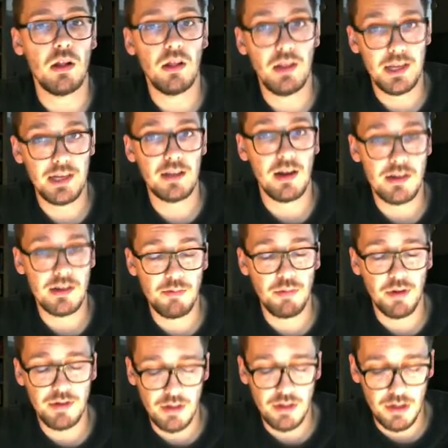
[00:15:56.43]
legalizing
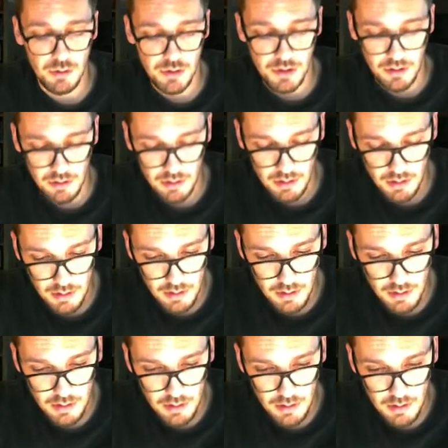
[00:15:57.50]
prostitution.
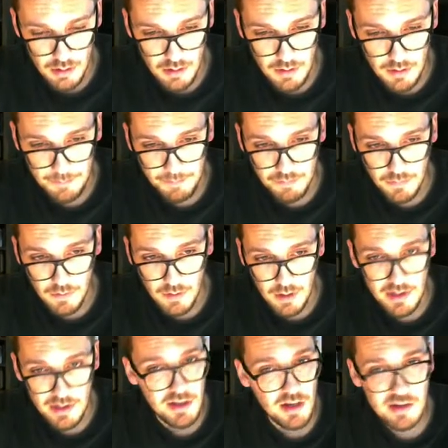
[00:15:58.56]

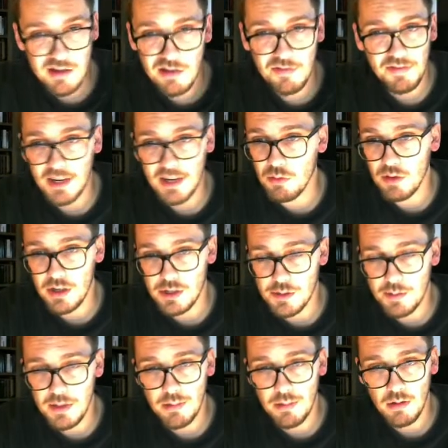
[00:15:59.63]
It doesn't affect rich
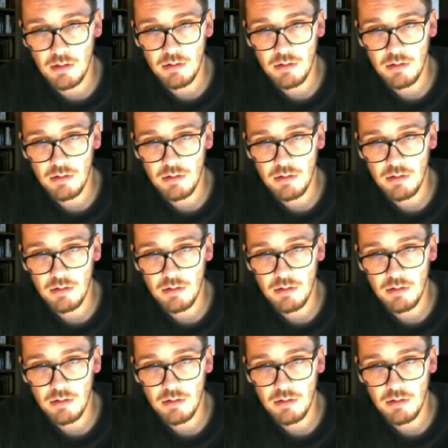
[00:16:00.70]
people.